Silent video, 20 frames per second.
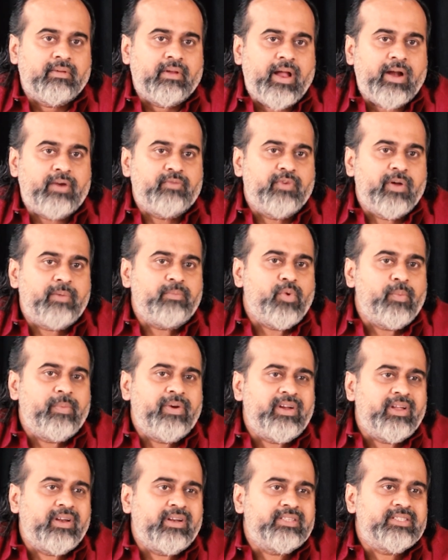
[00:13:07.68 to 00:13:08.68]
at one
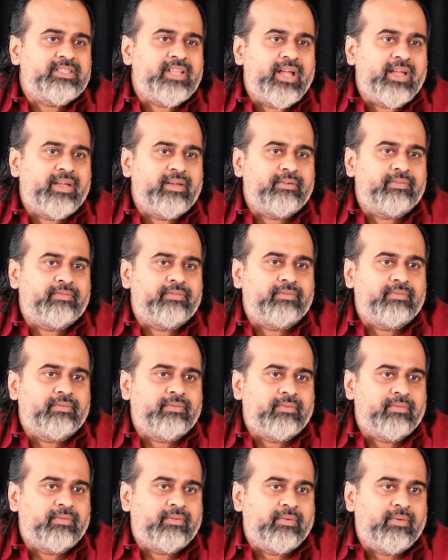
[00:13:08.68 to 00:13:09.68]
moment in his life
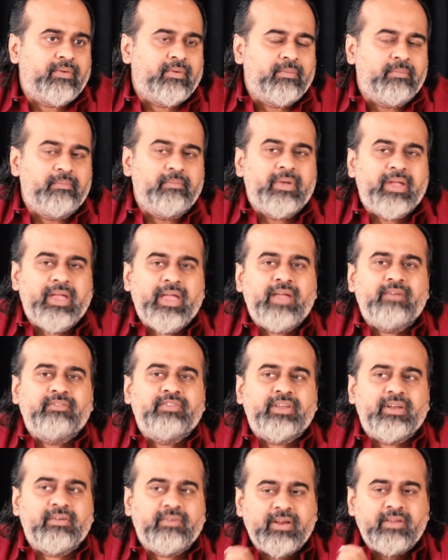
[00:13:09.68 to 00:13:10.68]
behaves
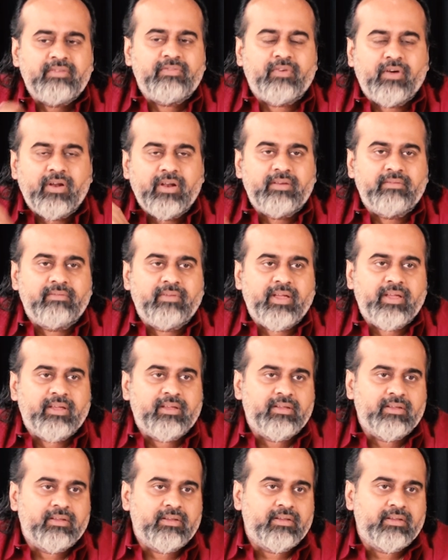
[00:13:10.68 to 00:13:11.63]
in a very fallen way.